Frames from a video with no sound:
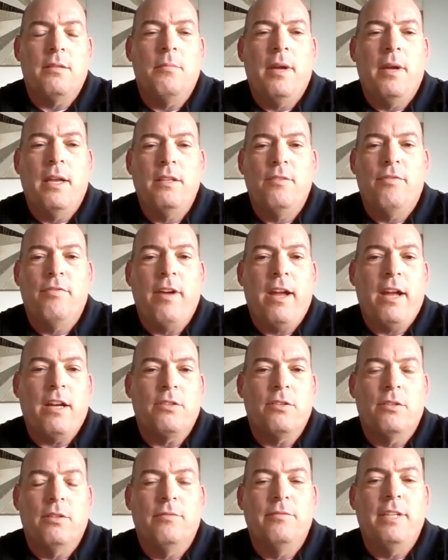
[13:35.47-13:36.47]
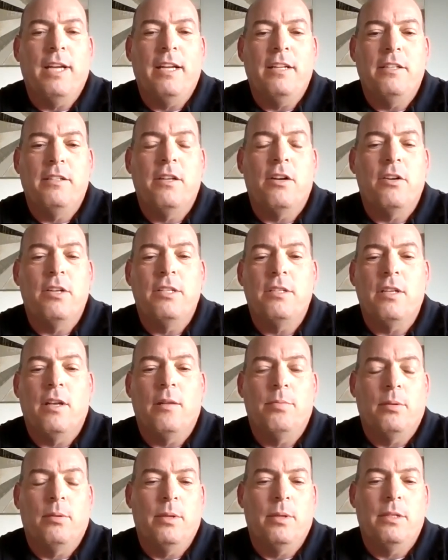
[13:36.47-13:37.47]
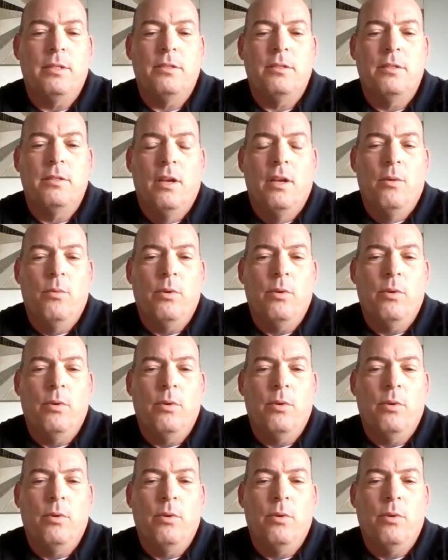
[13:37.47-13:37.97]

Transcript: a manufacturer of dietary supplements